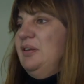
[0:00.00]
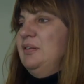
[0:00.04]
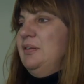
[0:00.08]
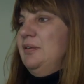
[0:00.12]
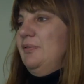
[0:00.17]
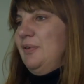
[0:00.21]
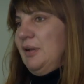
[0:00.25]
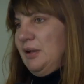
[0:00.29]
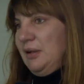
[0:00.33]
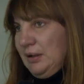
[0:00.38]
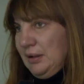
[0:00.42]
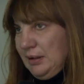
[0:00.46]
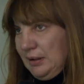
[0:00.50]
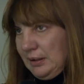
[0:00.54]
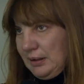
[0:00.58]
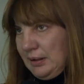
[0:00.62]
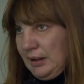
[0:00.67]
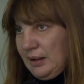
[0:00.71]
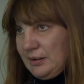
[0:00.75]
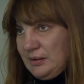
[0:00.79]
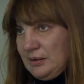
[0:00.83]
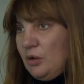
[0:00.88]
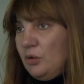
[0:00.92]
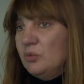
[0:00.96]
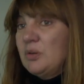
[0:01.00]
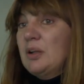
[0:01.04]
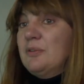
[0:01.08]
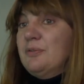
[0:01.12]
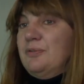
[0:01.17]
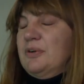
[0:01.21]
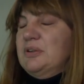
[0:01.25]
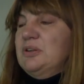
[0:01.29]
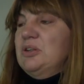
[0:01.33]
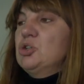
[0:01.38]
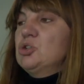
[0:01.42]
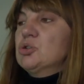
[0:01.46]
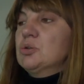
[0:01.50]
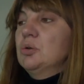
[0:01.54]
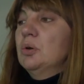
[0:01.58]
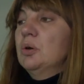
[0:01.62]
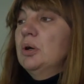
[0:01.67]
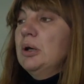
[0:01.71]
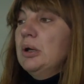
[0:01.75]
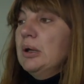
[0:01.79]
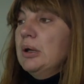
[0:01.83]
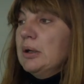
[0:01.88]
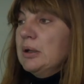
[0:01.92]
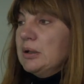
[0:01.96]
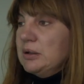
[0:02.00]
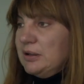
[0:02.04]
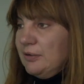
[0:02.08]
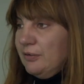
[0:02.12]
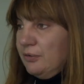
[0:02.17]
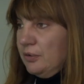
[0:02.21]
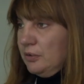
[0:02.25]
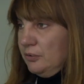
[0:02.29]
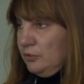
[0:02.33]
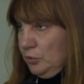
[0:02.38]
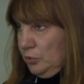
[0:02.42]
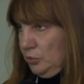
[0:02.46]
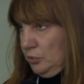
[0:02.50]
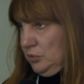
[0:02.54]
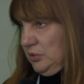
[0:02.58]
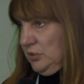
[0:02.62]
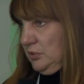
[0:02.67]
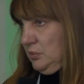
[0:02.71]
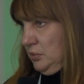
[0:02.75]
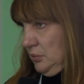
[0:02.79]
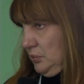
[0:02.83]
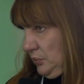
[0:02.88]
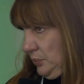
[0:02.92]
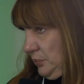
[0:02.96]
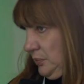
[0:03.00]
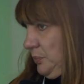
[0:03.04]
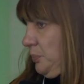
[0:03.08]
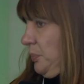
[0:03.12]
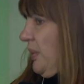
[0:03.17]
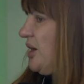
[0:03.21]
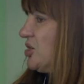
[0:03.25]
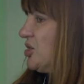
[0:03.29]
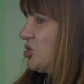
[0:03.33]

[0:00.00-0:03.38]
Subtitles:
If we manage to equip all these hospitals,